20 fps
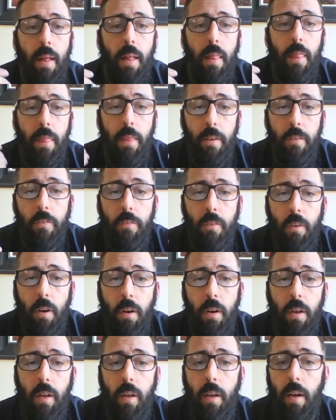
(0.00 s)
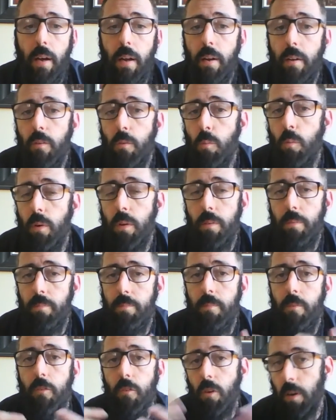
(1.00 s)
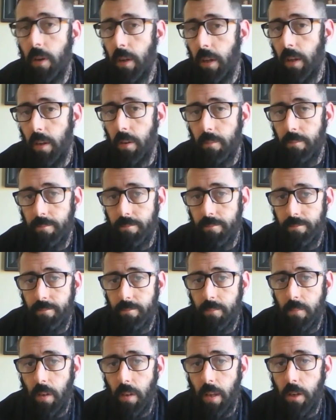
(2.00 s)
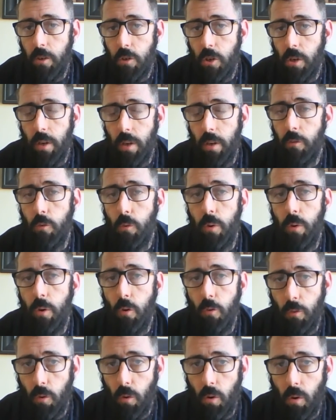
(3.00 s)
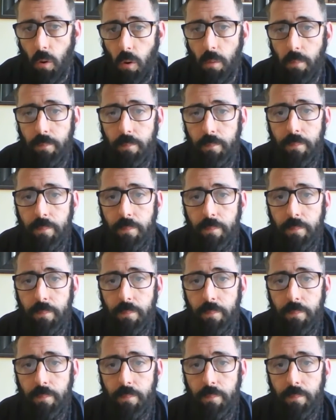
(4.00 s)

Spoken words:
this study, and as with studying ancient history overall,